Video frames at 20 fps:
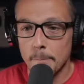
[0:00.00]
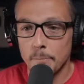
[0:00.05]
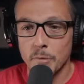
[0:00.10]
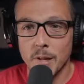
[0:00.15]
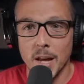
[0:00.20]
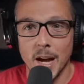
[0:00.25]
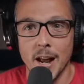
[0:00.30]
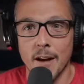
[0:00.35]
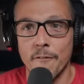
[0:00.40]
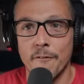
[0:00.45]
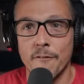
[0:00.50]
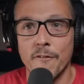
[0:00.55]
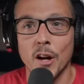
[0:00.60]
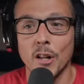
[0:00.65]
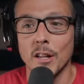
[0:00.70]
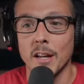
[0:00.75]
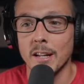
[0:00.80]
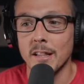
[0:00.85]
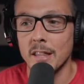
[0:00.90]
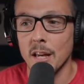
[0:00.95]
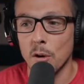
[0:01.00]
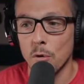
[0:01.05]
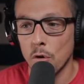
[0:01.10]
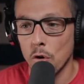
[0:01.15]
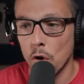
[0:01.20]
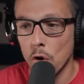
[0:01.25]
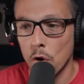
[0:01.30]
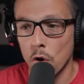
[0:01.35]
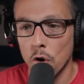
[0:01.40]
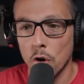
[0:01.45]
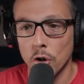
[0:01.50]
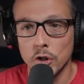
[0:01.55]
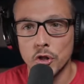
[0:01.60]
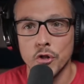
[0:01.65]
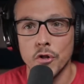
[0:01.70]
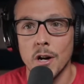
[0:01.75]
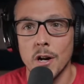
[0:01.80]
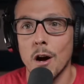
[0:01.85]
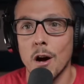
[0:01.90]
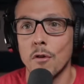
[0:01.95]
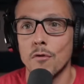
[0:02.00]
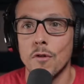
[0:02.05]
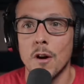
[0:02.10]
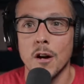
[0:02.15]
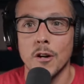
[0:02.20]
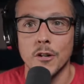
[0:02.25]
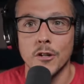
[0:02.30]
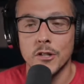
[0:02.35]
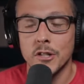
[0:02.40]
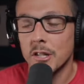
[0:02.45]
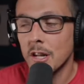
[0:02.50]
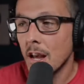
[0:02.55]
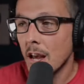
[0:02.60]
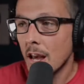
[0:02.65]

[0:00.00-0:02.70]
And I felt like they were all trail runners.